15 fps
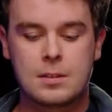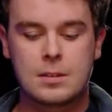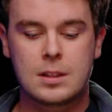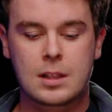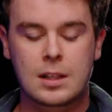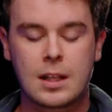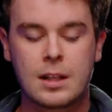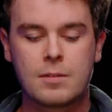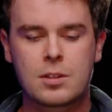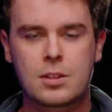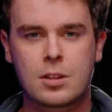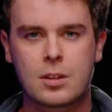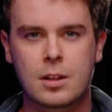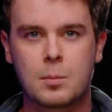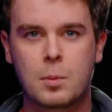kind of a
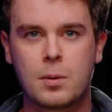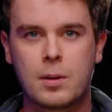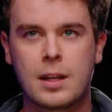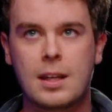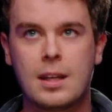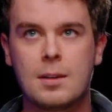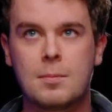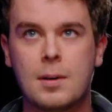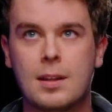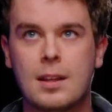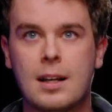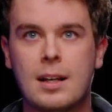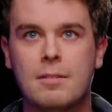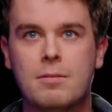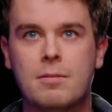turning point in my
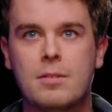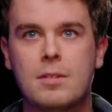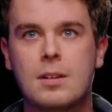life.